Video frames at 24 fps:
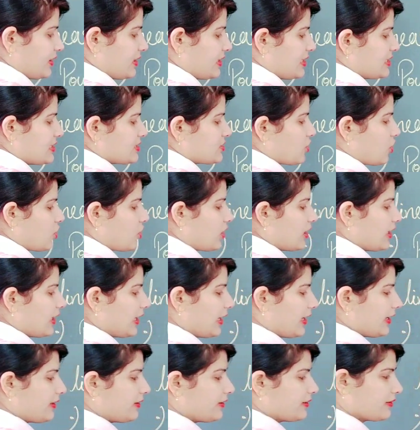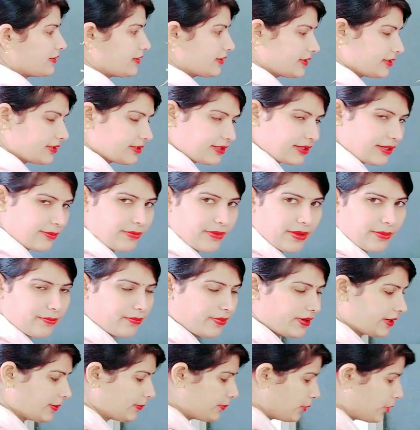These all are
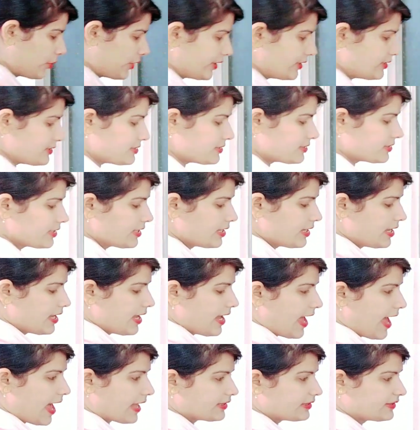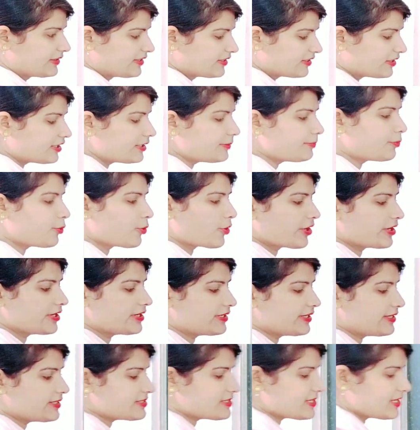remembering points. And third
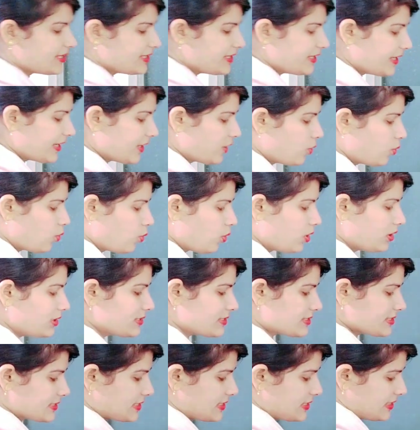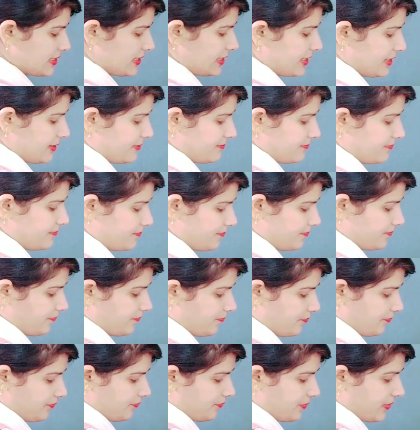point is equal sign.
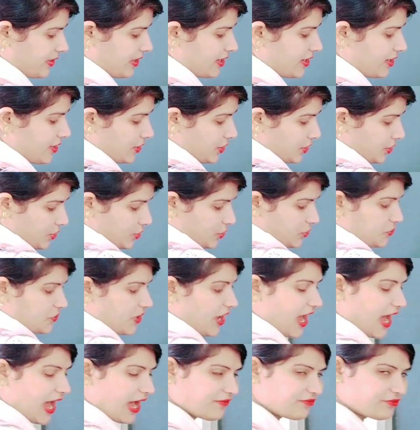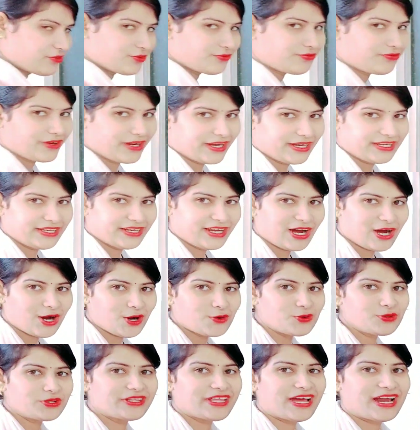You have to find
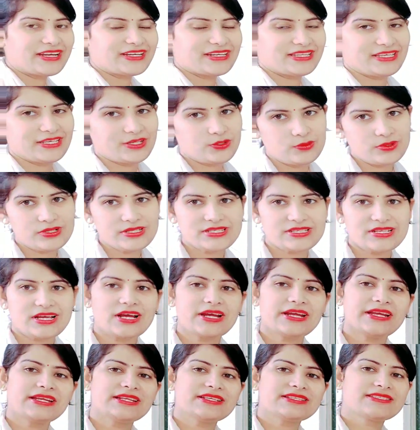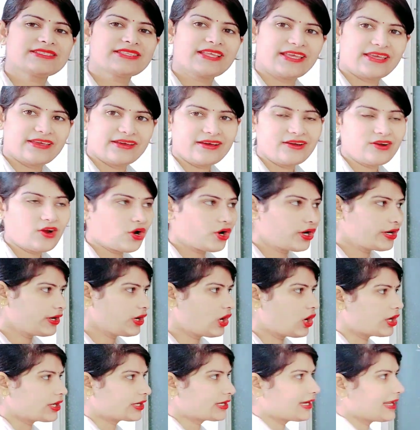out that equal sign is there or
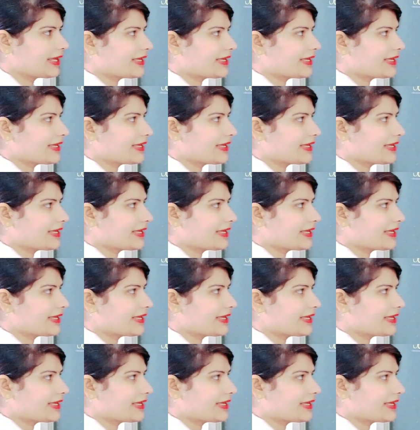not.